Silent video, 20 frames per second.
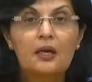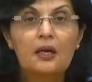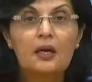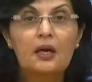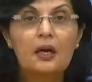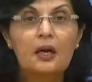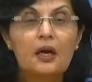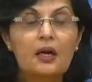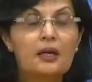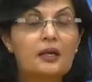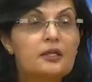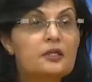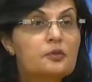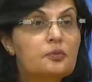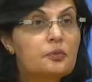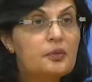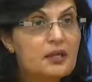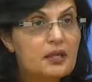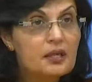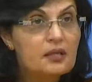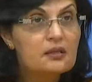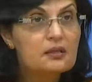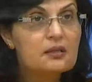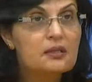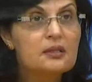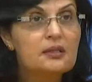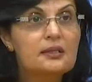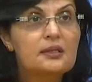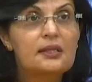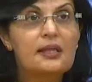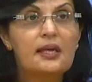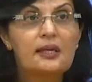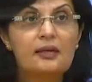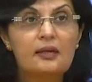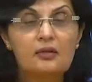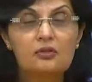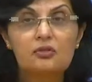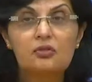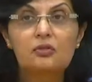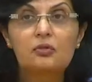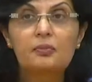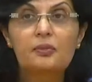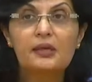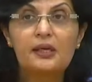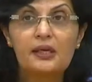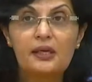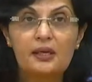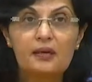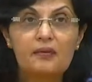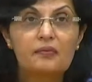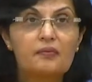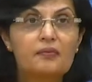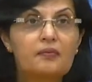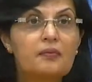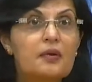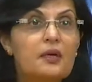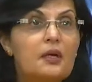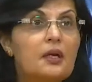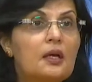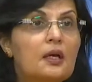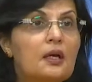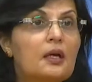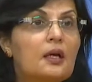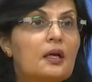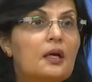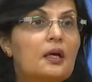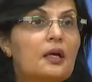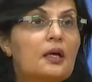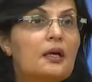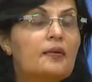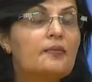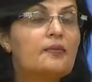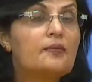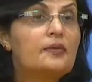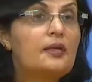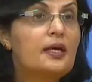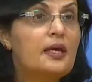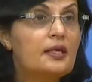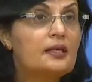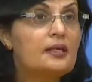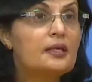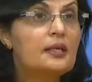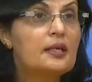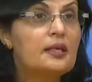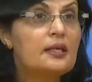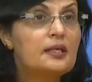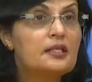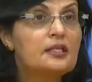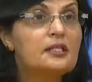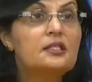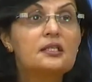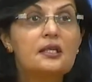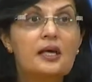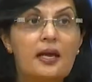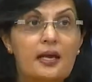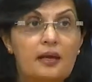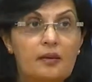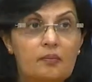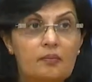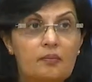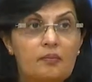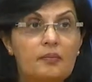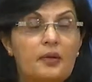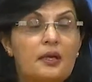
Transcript: Uh, our experiences led us to believe uh, that it is time